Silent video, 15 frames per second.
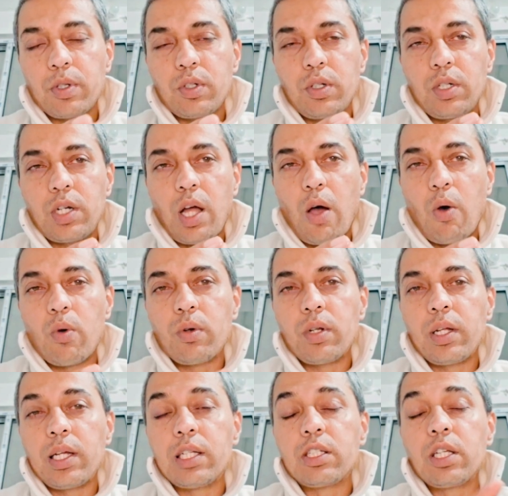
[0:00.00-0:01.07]
person down
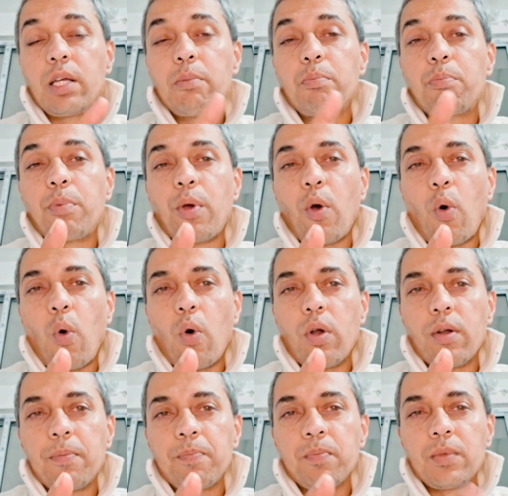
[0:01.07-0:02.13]
it's impure
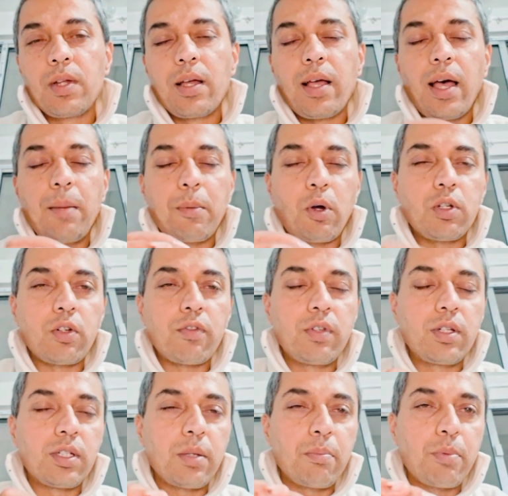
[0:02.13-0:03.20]
and because of
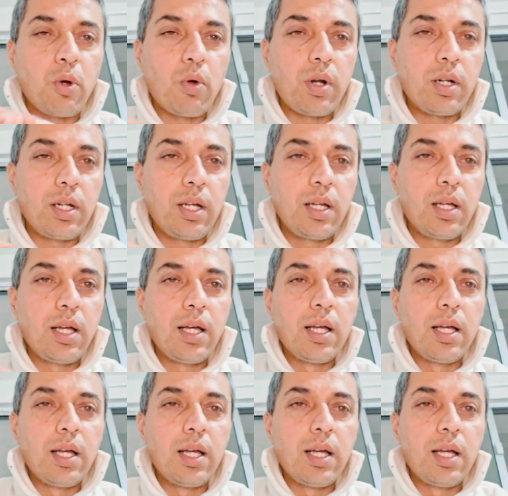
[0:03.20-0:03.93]
this impurity